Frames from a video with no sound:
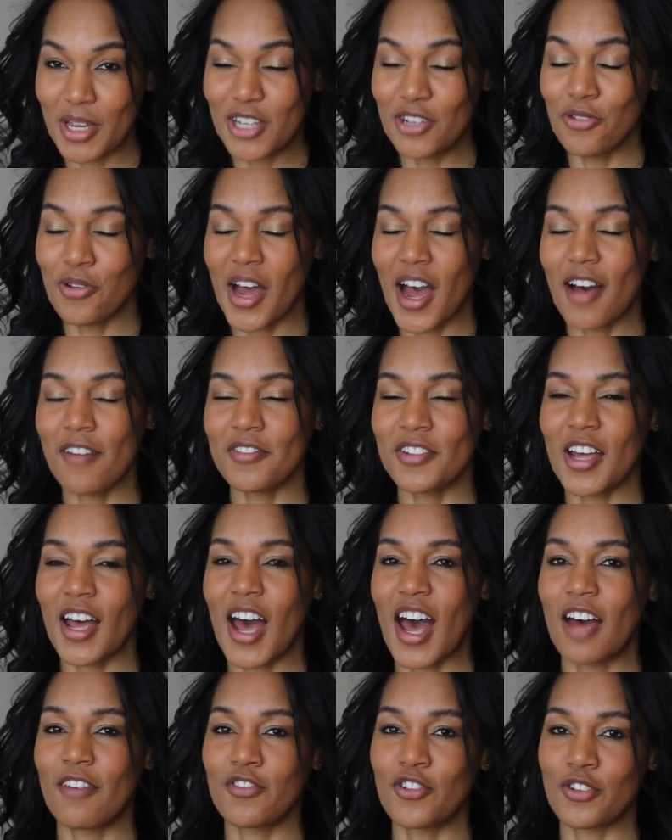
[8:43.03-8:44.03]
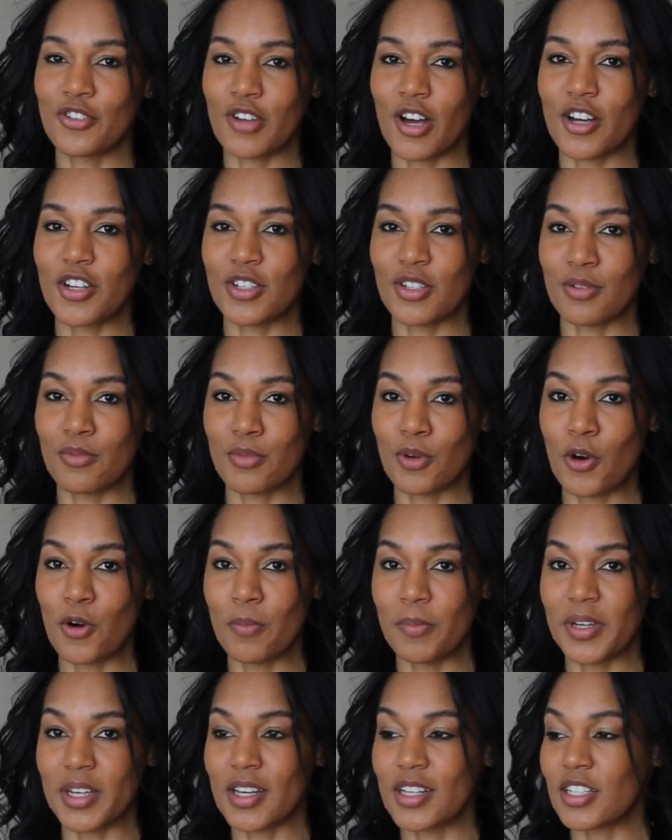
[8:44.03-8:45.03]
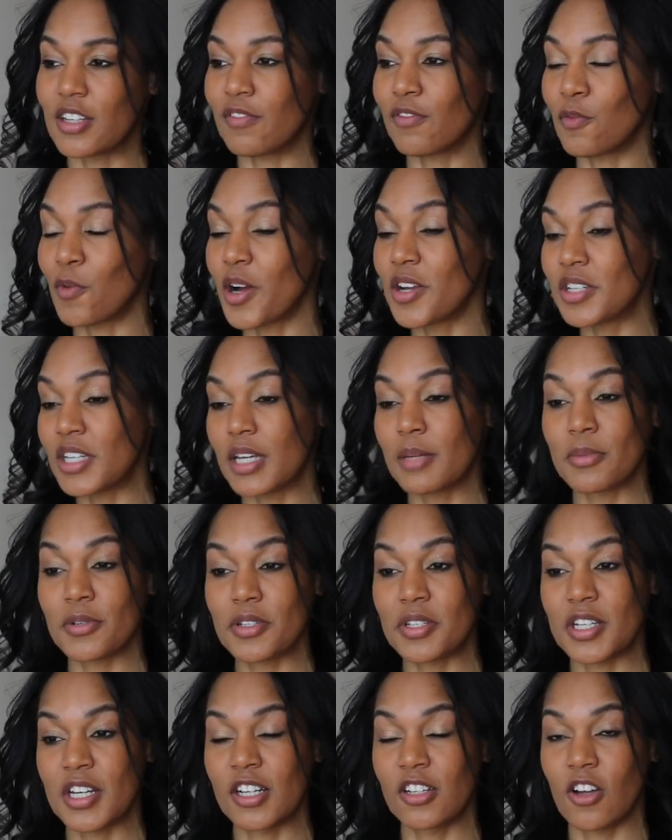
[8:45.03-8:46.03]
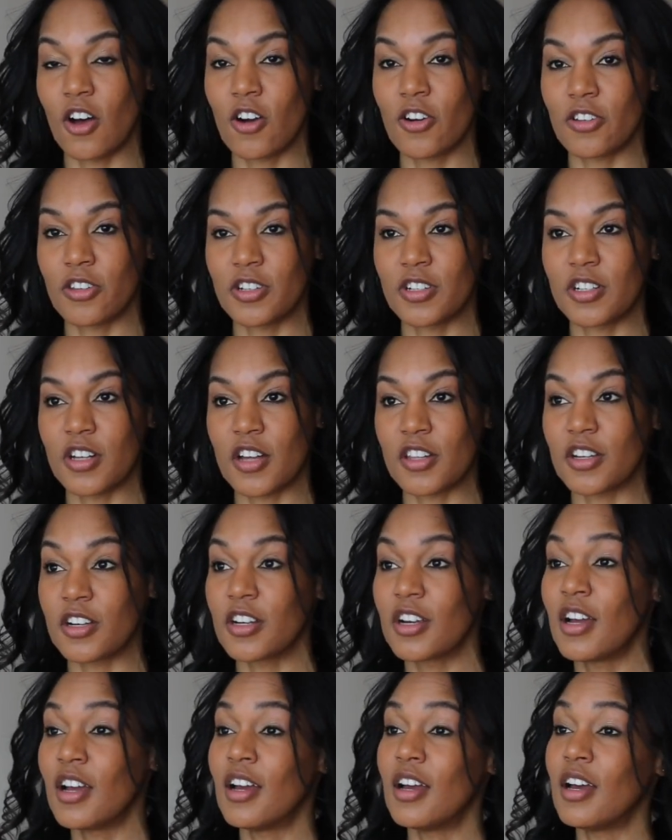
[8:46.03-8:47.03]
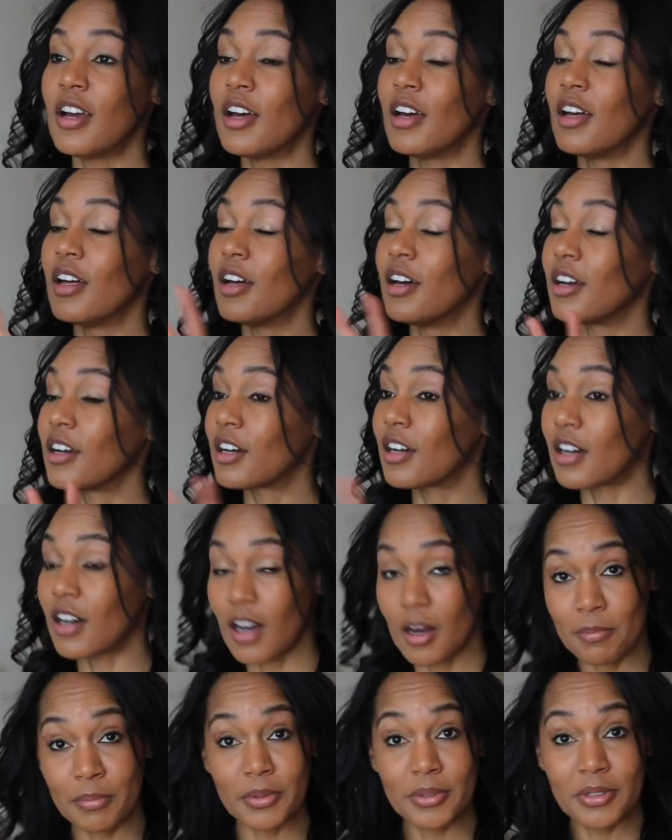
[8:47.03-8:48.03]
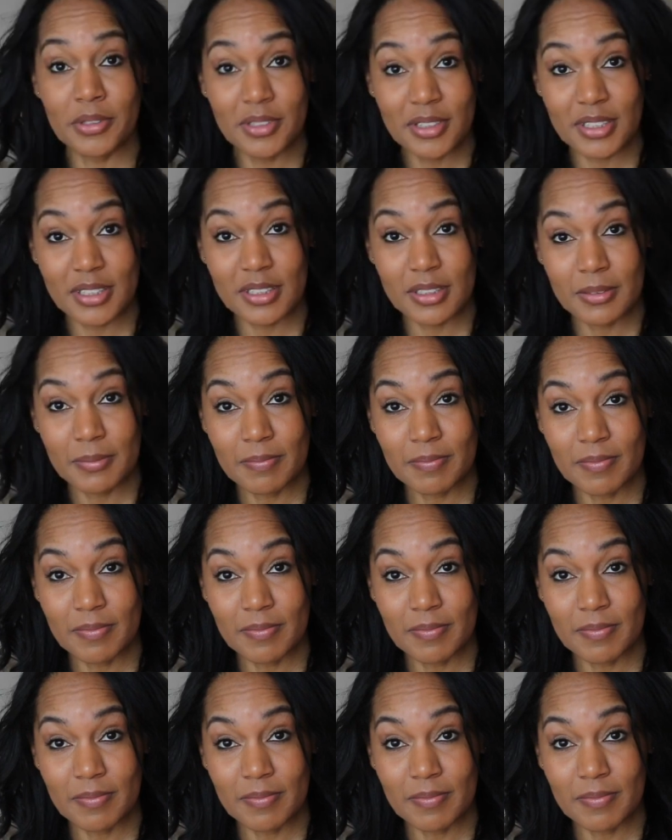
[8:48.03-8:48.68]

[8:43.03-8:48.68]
And you have to have your ducks in a row because if one table's sitting longer than another, couples